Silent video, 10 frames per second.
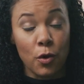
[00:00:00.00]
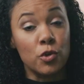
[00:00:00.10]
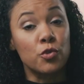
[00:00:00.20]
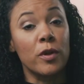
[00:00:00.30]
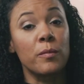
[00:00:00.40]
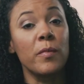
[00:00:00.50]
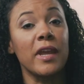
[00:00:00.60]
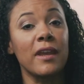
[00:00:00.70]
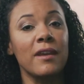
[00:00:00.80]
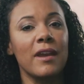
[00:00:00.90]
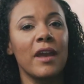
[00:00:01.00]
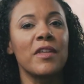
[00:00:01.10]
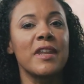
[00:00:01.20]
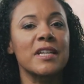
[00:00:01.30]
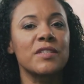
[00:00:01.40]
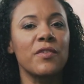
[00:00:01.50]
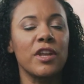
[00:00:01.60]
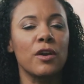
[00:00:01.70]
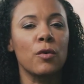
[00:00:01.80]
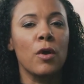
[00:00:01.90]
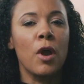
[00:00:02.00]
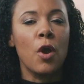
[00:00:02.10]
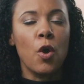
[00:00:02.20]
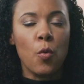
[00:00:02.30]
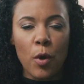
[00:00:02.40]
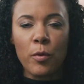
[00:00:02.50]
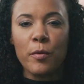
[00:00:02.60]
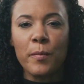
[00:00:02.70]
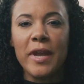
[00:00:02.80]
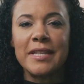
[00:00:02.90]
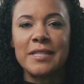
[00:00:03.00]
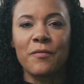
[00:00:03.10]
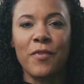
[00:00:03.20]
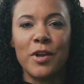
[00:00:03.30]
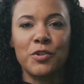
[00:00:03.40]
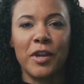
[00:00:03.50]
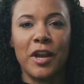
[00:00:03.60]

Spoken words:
Or join me in the next video where we will meet some foster